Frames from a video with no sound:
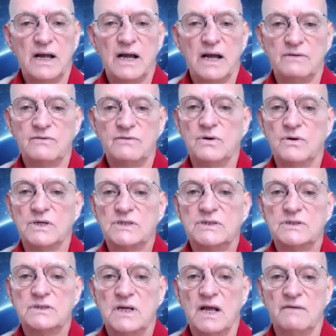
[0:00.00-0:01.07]
And of
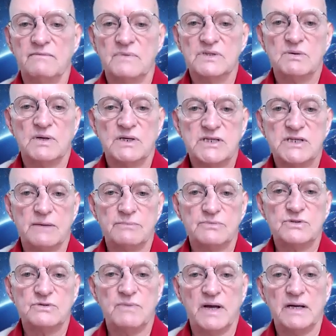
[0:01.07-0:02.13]
course, the governments will
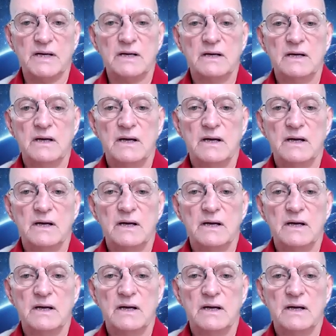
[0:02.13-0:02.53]
attempt to make